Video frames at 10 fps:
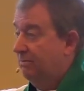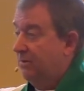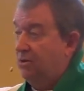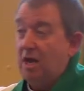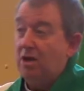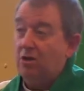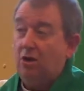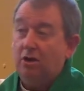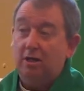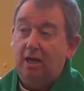They're not
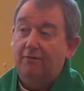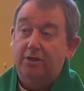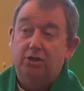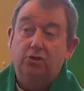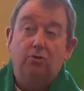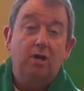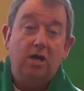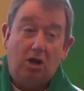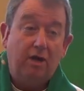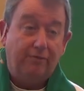called love and
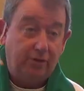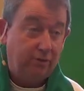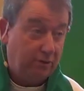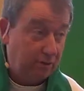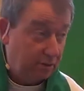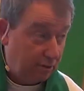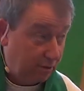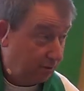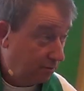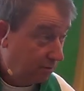joy officers,
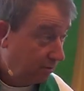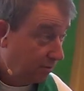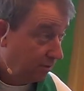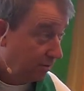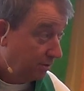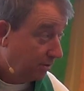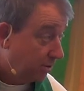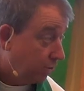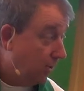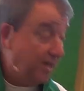
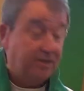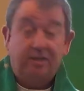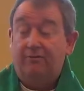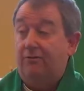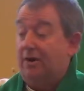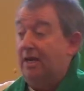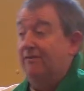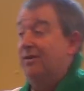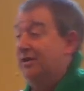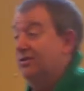grace and
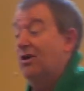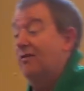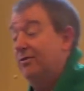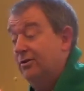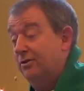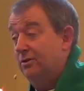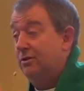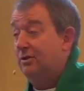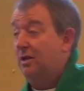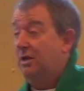forgiveness
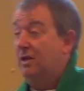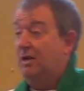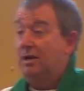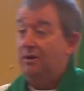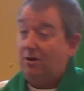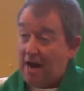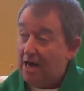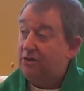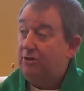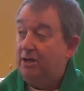officers. They're
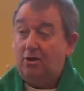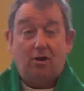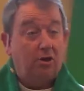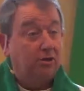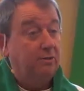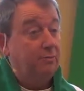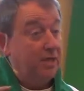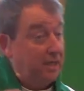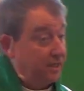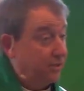actually called
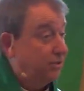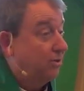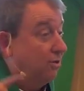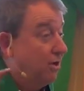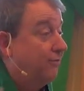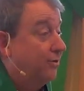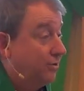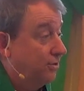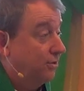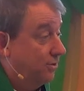peace
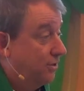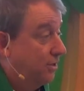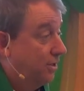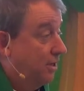officers.